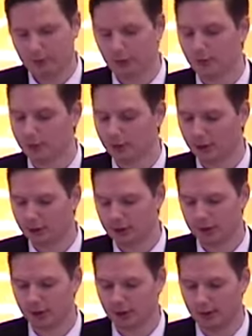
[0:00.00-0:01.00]
If you take
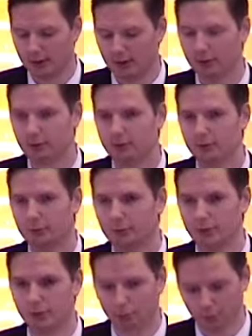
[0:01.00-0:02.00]
Christianity
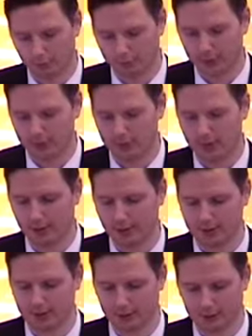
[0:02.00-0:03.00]
and you boil it down to the
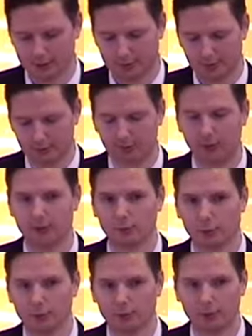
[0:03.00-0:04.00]
essence, you find that
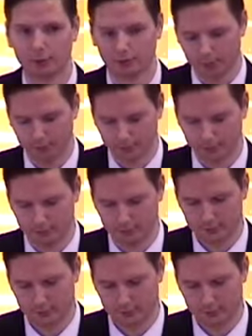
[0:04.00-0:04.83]
one thing remains.